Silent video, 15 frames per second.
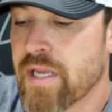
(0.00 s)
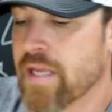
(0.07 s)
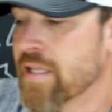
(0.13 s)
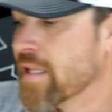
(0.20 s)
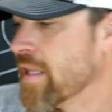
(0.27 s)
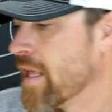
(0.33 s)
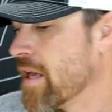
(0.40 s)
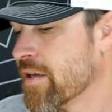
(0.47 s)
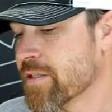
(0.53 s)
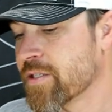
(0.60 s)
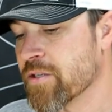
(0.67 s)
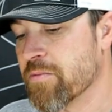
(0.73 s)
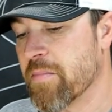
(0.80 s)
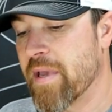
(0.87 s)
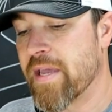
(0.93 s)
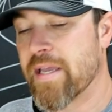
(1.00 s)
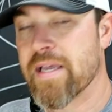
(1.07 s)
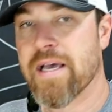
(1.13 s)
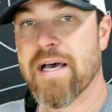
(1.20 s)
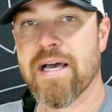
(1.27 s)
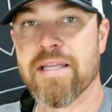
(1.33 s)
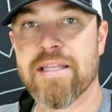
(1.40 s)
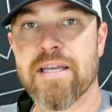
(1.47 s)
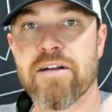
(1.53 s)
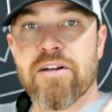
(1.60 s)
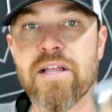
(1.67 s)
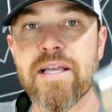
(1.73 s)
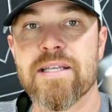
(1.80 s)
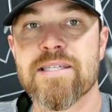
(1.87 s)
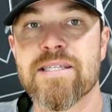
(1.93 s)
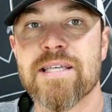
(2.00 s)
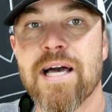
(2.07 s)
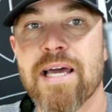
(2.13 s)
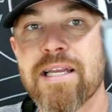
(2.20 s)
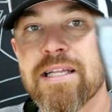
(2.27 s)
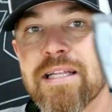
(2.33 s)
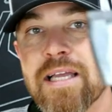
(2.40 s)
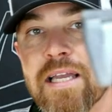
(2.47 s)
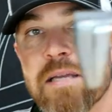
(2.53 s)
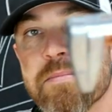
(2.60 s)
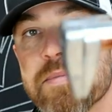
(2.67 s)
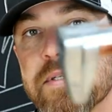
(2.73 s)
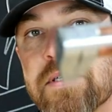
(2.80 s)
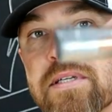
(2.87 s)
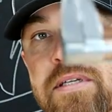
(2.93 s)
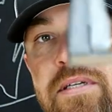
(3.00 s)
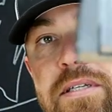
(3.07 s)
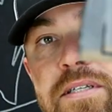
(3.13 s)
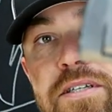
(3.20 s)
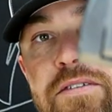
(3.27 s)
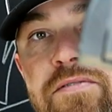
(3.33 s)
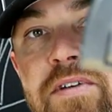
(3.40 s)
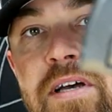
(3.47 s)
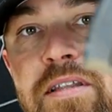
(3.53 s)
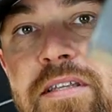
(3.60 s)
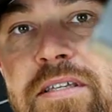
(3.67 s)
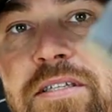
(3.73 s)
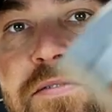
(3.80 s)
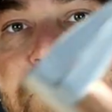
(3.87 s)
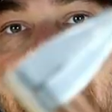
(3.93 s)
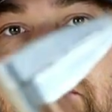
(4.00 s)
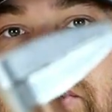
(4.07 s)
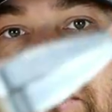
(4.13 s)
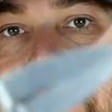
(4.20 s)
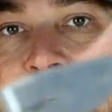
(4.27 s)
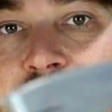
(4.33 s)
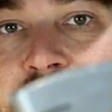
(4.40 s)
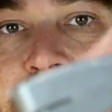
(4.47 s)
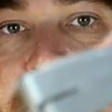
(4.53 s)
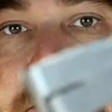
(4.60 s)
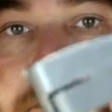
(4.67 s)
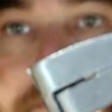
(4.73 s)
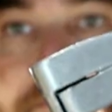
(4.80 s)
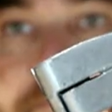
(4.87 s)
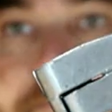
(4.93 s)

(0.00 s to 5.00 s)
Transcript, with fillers: And then they also make kind that are like side clamps. So you've got this version here.